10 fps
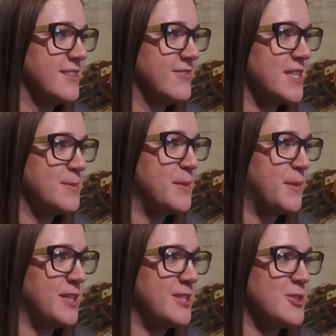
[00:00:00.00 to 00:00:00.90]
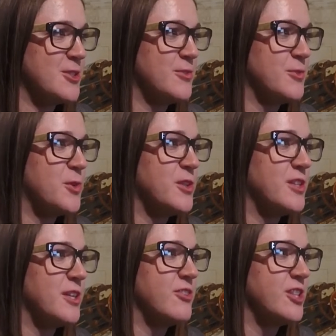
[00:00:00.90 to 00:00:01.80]
investment manager for
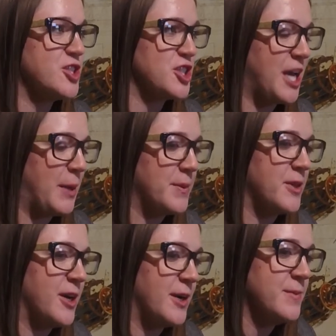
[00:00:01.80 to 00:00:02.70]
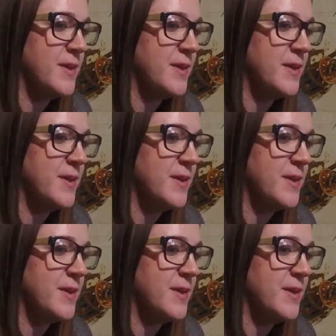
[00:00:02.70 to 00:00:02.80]
their venture capital arm,